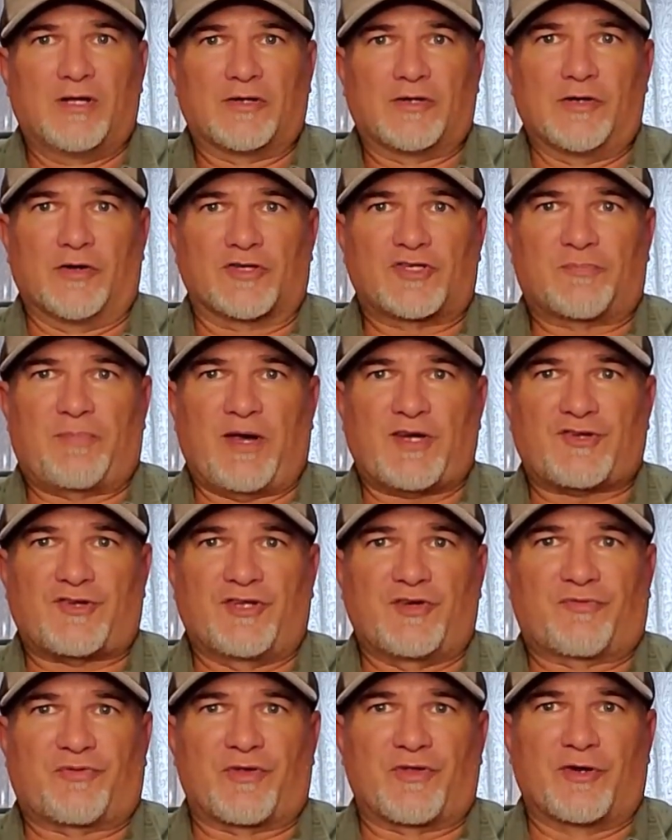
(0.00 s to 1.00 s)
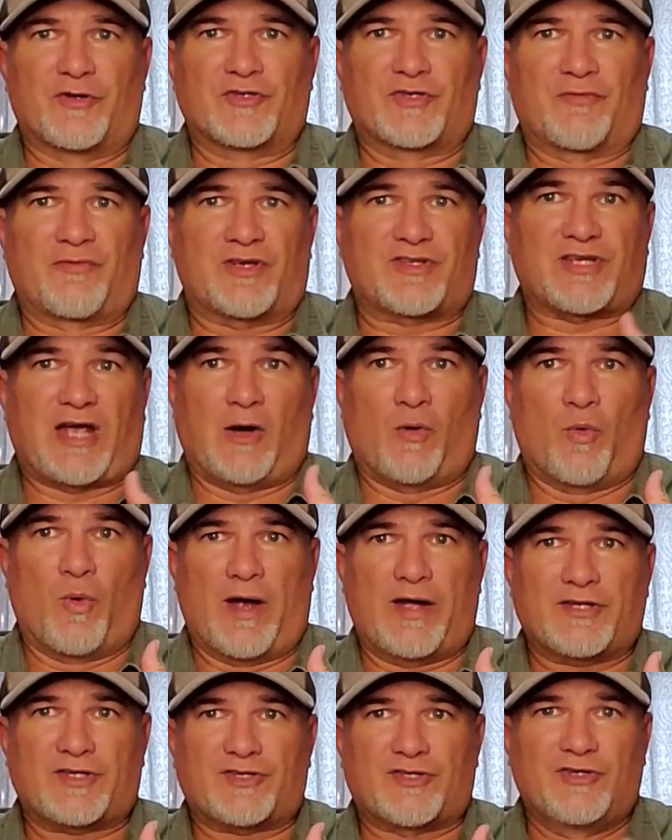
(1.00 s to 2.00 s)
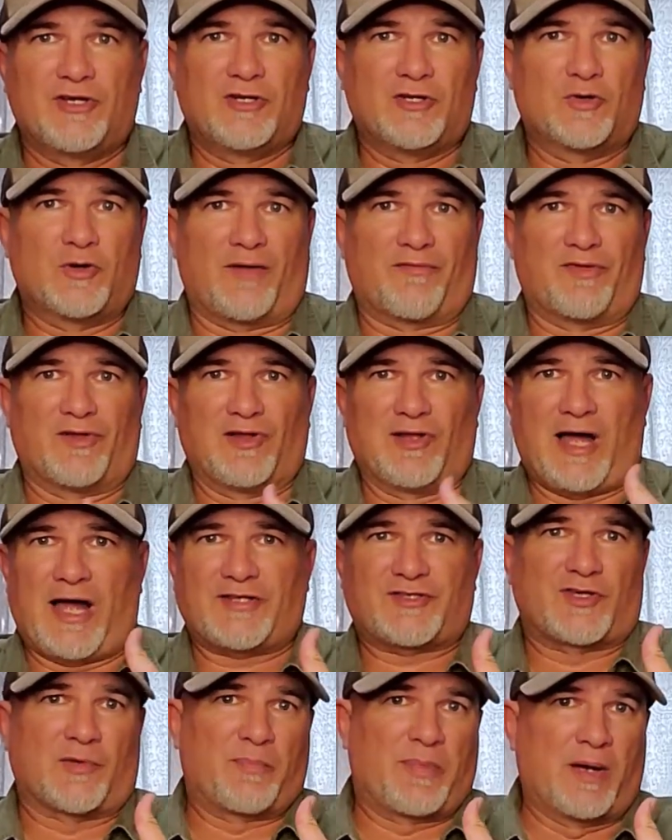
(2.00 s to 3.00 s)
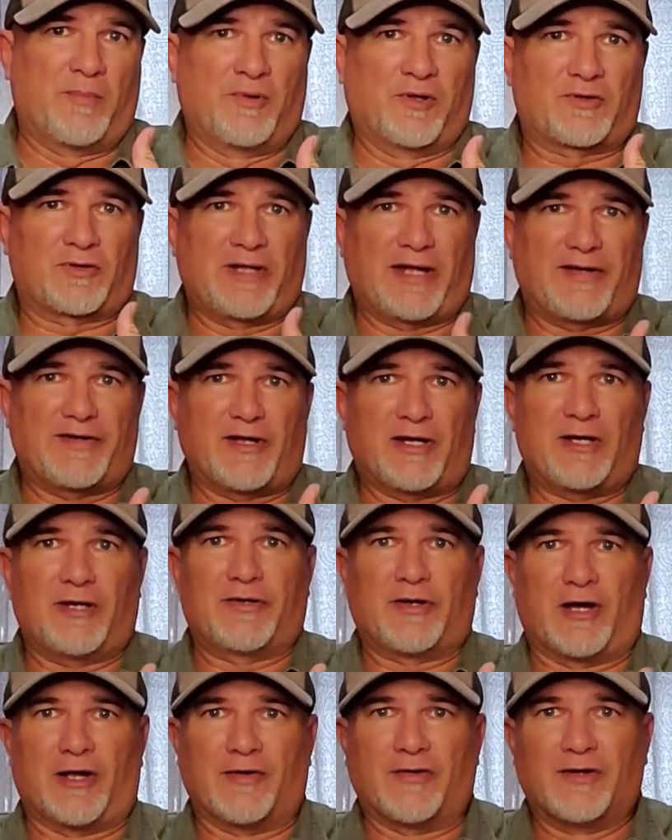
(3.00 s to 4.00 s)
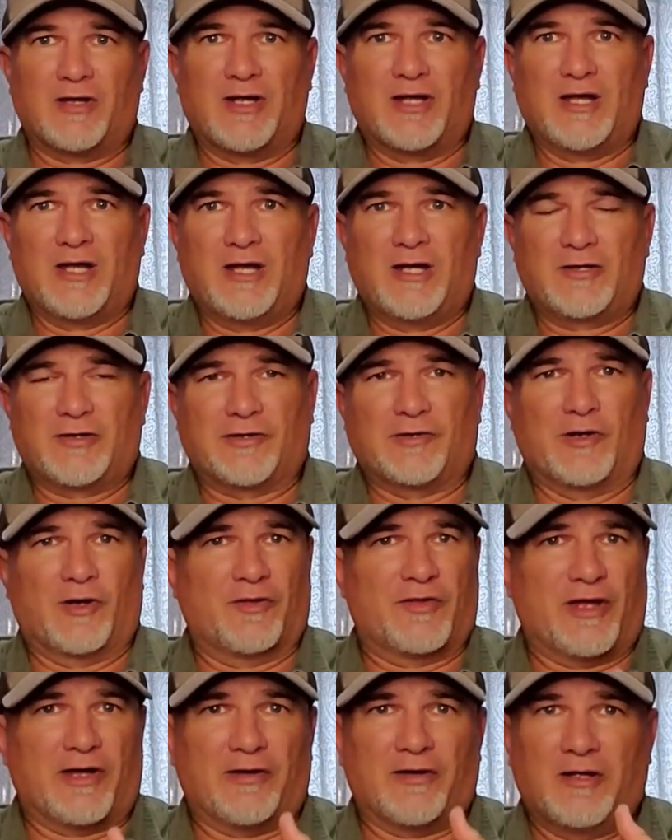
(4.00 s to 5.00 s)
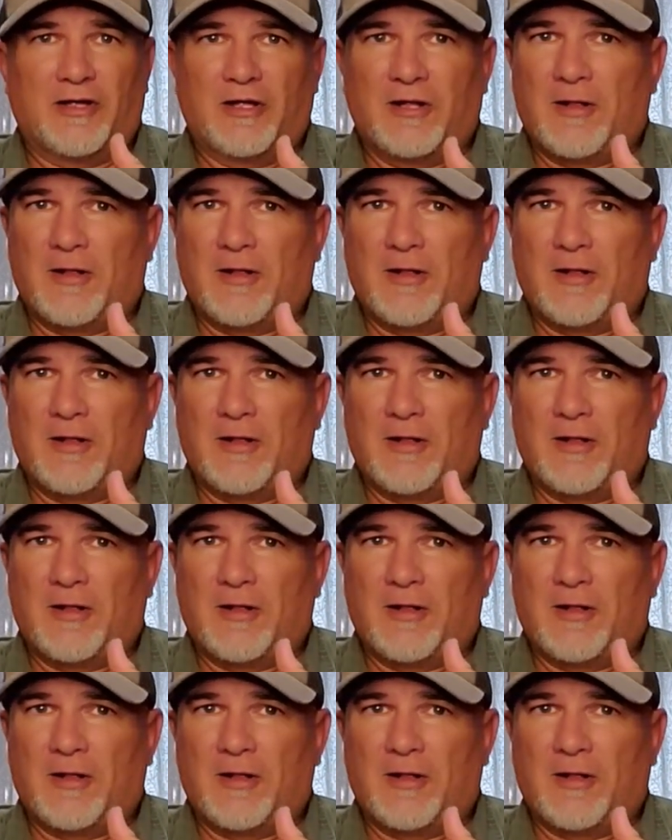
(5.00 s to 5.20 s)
especially for those of us out west who have lots of public land to hunt on. The